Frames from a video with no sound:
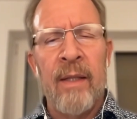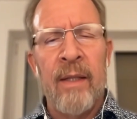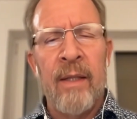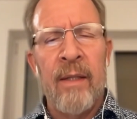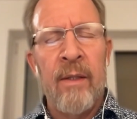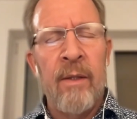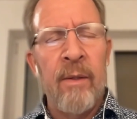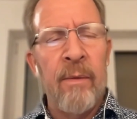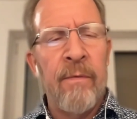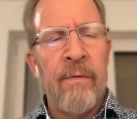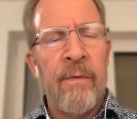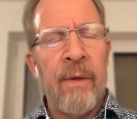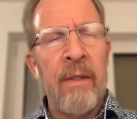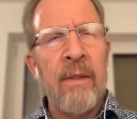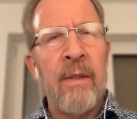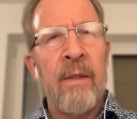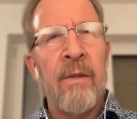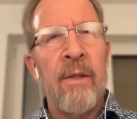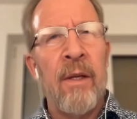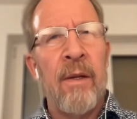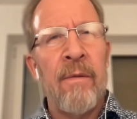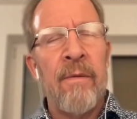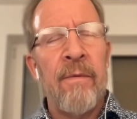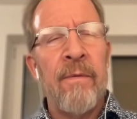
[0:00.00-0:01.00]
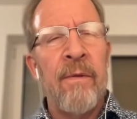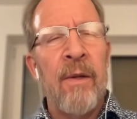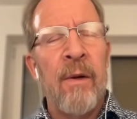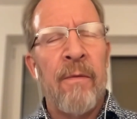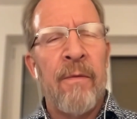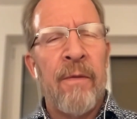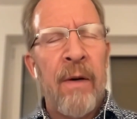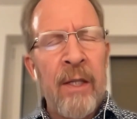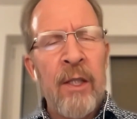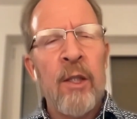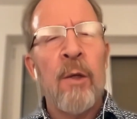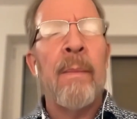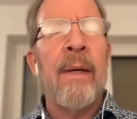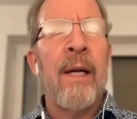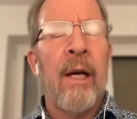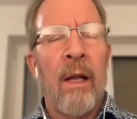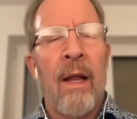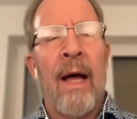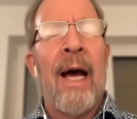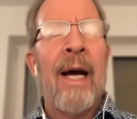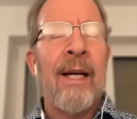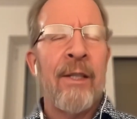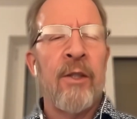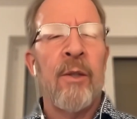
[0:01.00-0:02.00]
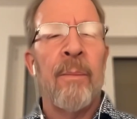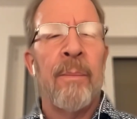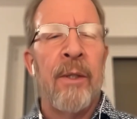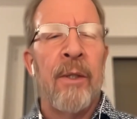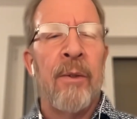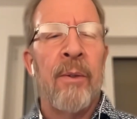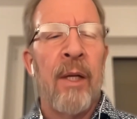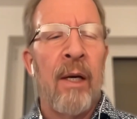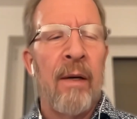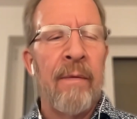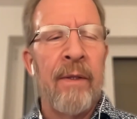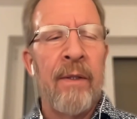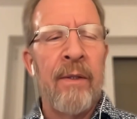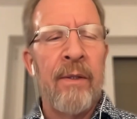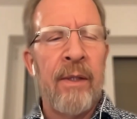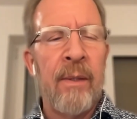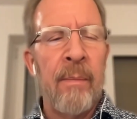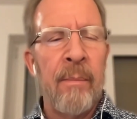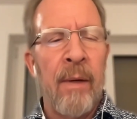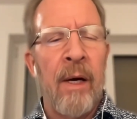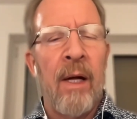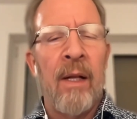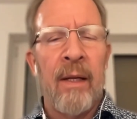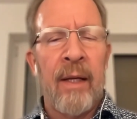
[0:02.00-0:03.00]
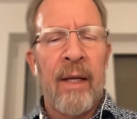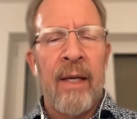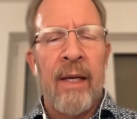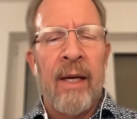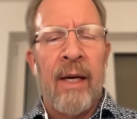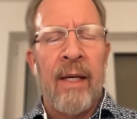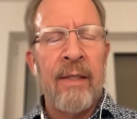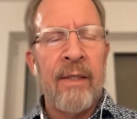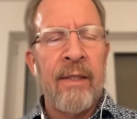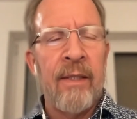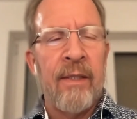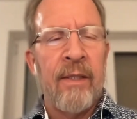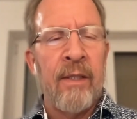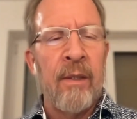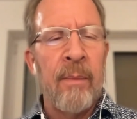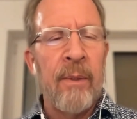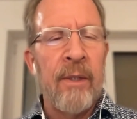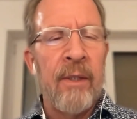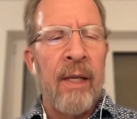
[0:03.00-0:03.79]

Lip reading: The fundamental attribute of a symbolic AI system is that